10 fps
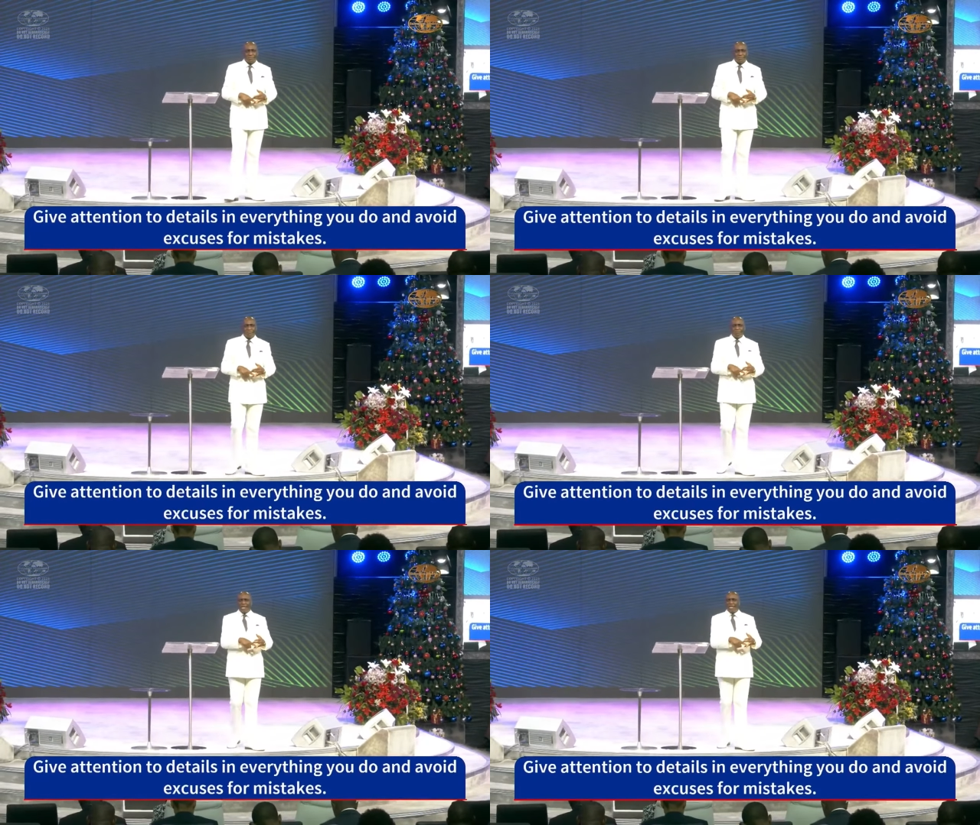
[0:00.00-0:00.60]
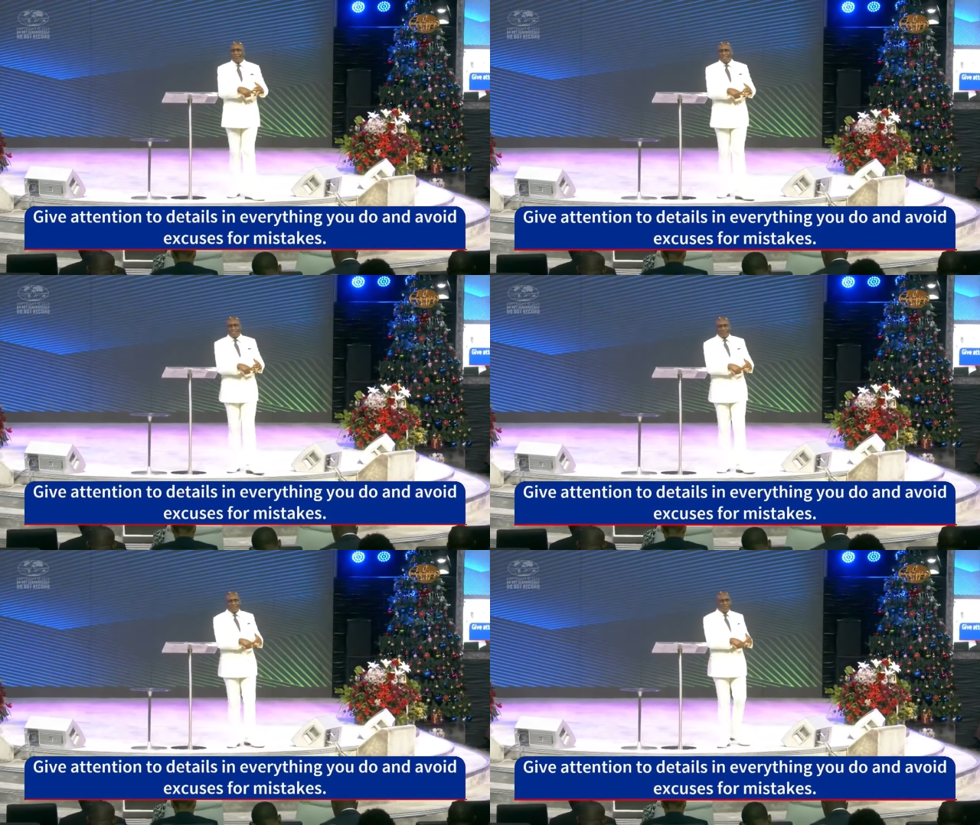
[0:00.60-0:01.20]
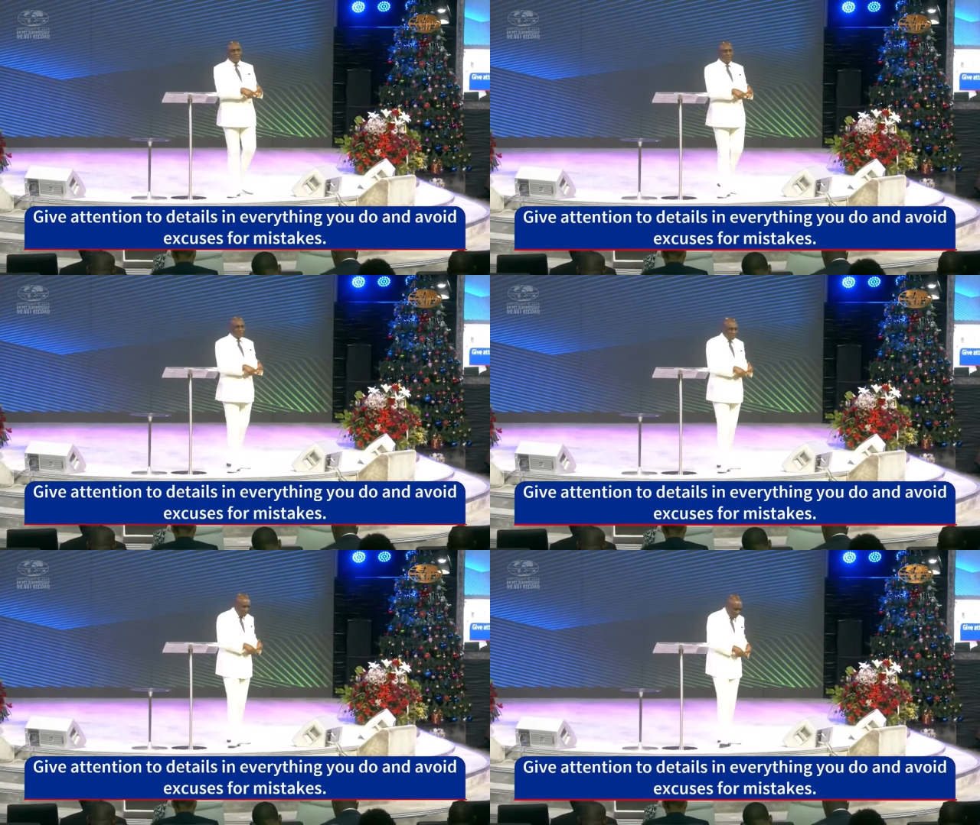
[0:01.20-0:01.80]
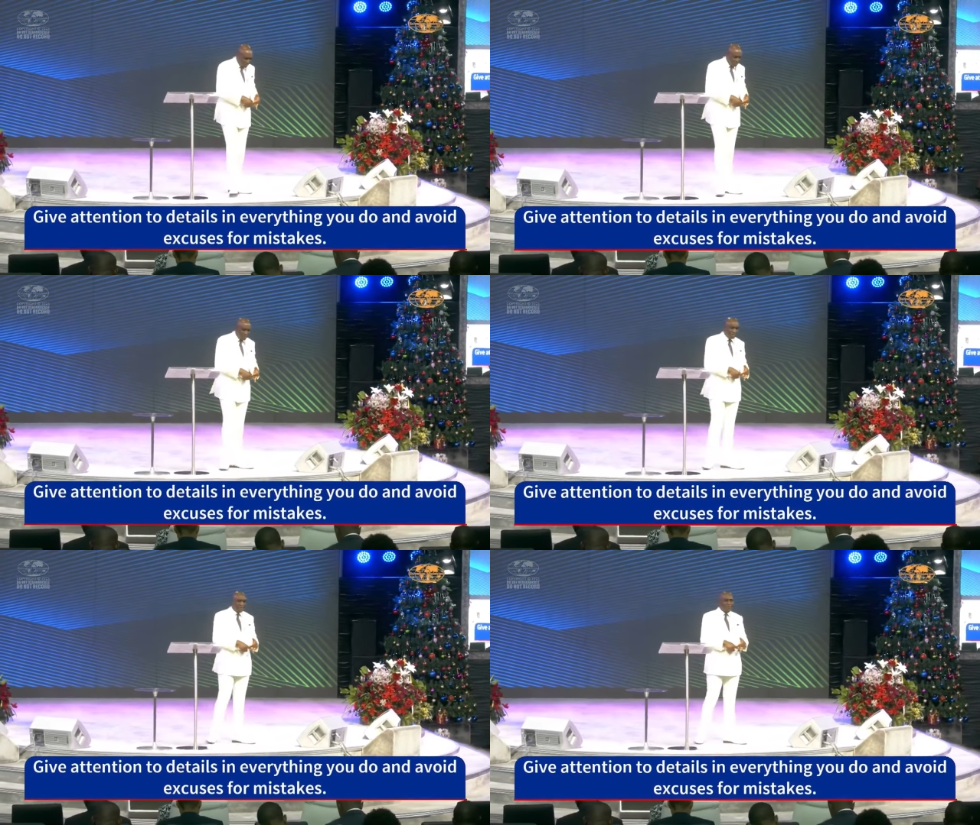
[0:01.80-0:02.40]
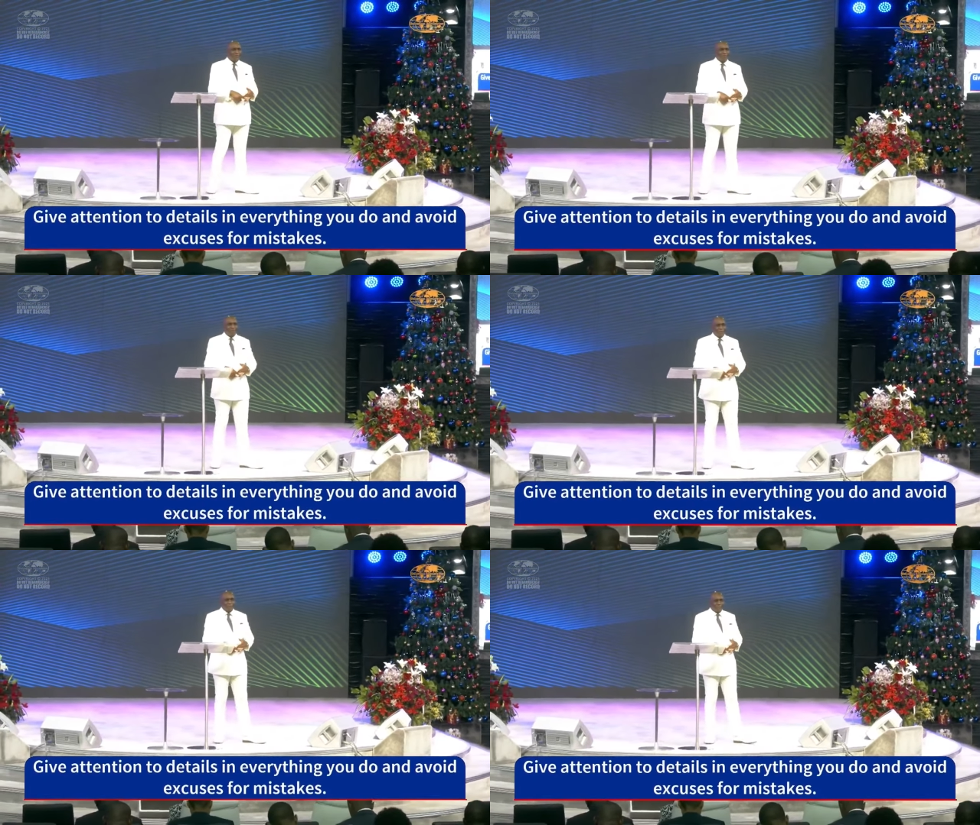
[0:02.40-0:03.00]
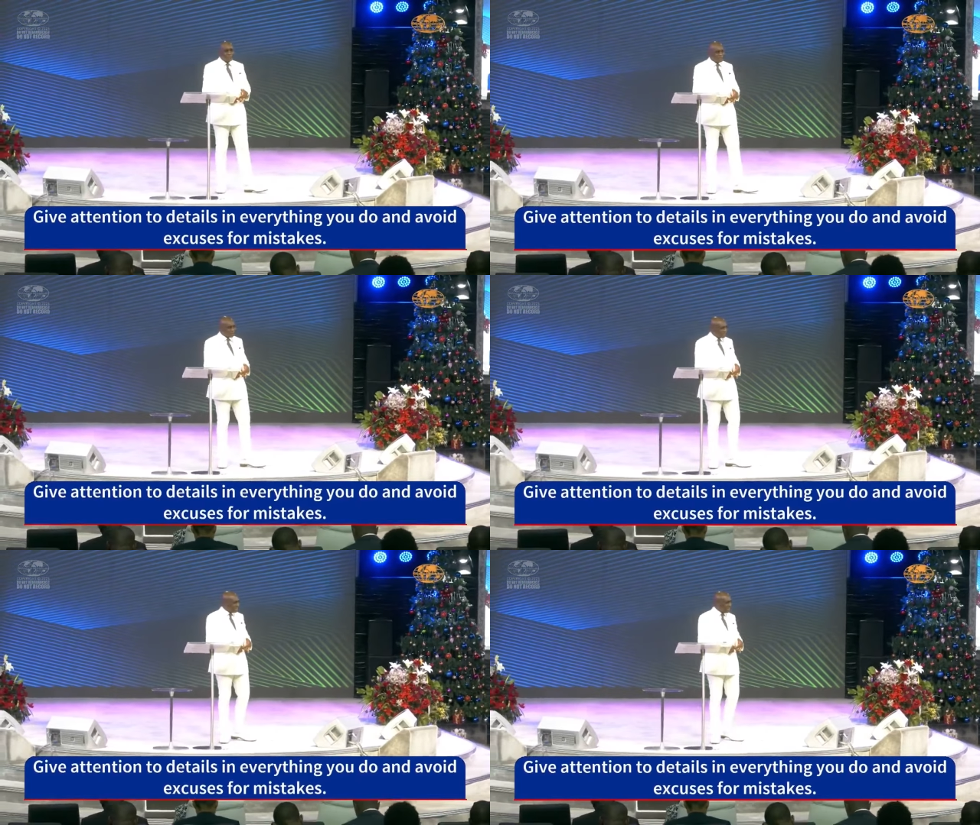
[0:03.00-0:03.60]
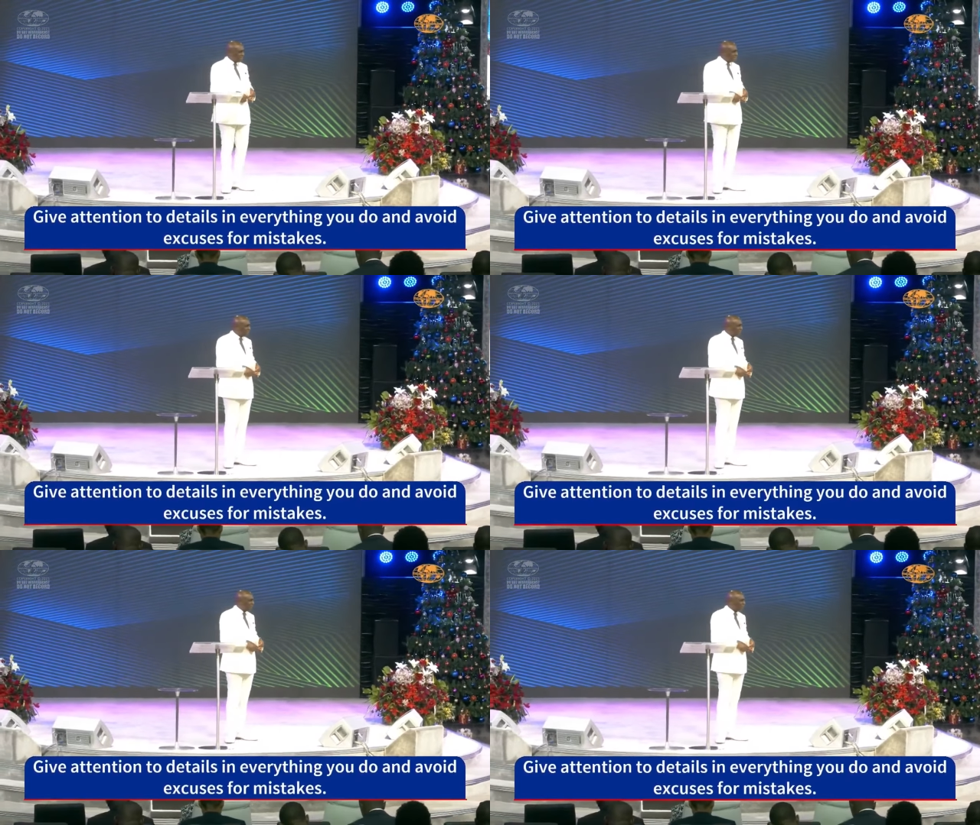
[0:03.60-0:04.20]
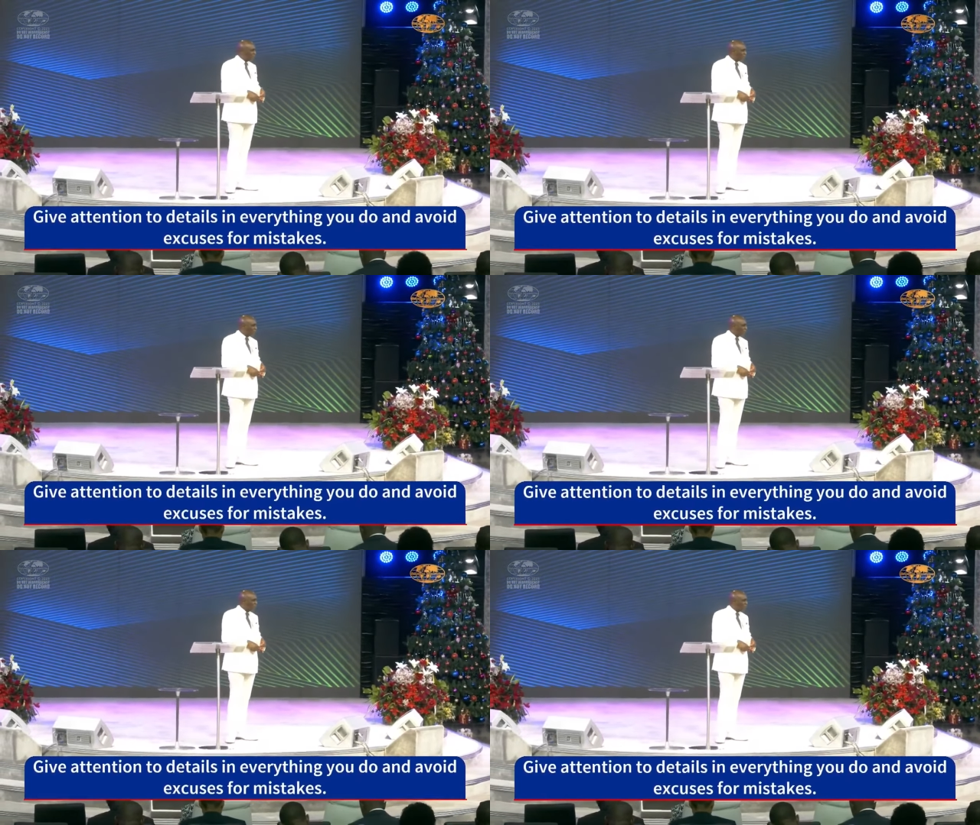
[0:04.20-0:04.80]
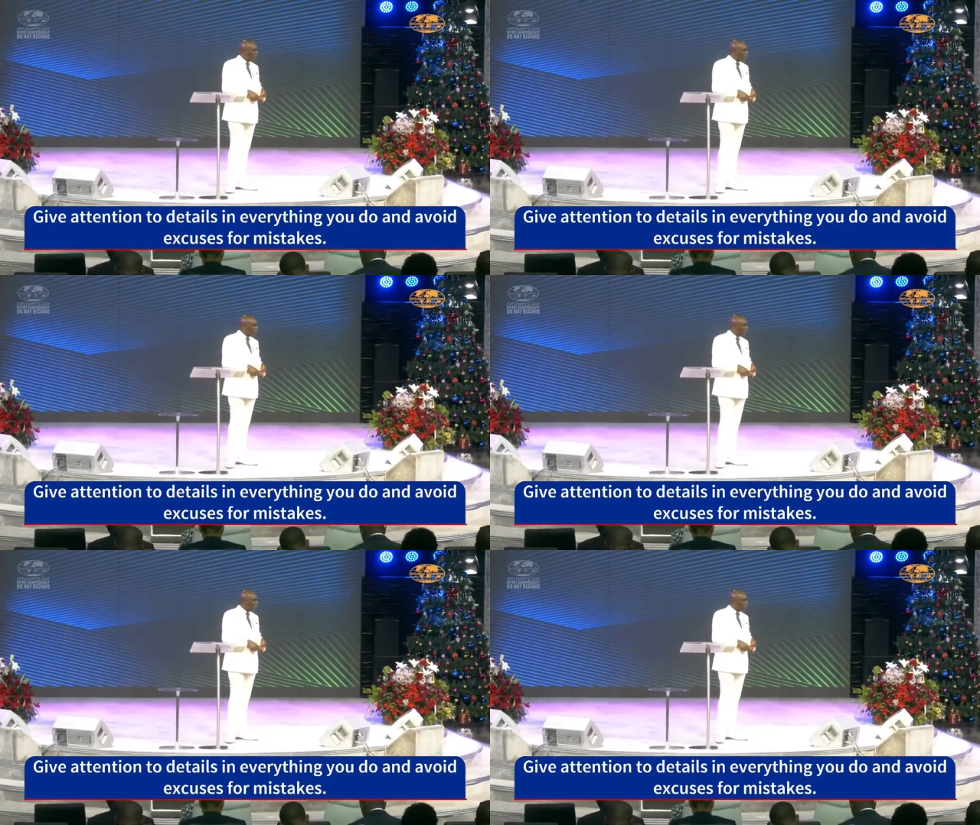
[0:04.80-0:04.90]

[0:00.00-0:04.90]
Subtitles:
(no speaker visible)